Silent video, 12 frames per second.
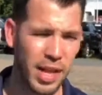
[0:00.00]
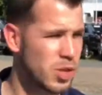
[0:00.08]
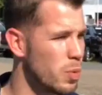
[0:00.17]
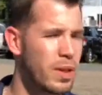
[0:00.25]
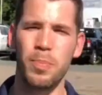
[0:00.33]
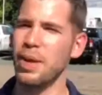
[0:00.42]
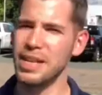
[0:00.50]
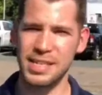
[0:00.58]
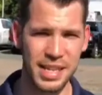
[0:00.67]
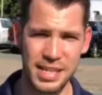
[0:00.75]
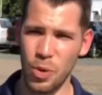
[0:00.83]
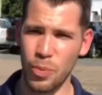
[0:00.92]
That's one of the biggest
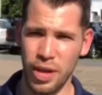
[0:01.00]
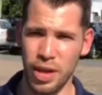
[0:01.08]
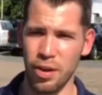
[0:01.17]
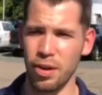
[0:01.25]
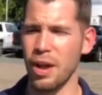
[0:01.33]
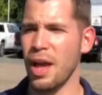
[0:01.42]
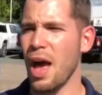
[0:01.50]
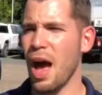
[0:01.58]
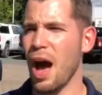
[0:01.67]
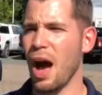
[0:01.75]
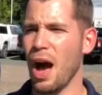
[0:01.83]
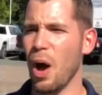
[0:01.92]
things that we hear.
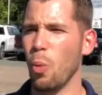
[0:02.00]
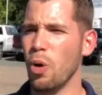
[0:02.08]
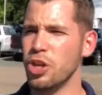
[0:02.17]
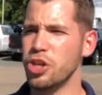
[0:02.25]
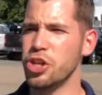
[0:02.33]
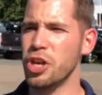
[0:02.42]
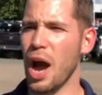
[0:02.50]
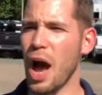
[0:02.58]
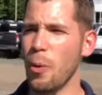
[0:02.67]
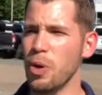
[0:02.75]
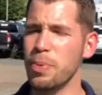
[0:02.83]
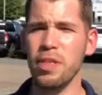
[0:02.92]
Which
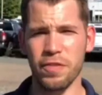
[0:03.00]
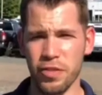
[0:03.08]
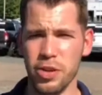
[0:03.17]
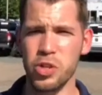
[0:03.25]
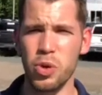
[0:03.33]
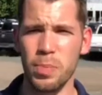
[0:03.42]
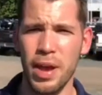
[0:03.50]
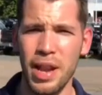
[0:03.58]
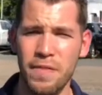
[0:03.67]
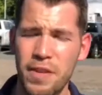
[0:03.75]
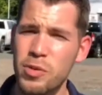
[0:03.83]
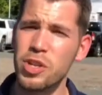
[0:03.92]
I would be the first to admit,
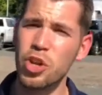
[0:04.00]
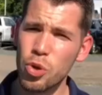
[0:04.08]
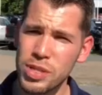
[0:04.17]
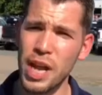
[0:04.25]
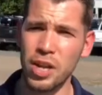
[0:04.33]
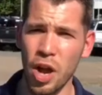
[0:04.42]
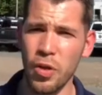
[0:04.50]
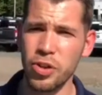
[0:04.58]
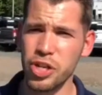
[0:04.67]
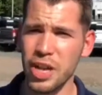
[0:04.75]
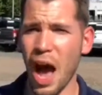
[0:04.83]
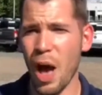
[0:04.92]
if it was a new
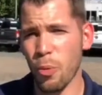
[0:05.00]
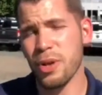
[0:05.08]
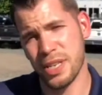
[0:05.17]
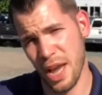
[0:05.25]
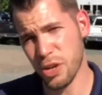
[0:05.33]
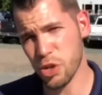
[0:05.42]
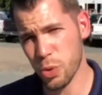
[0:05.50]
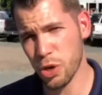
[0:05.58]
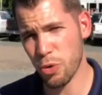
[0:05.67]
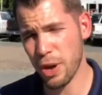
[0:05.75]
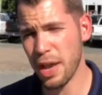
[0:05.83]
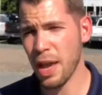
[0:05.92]
technology, I would tend to
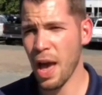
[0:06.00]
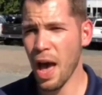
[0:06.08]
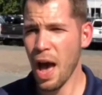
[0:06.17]
agree.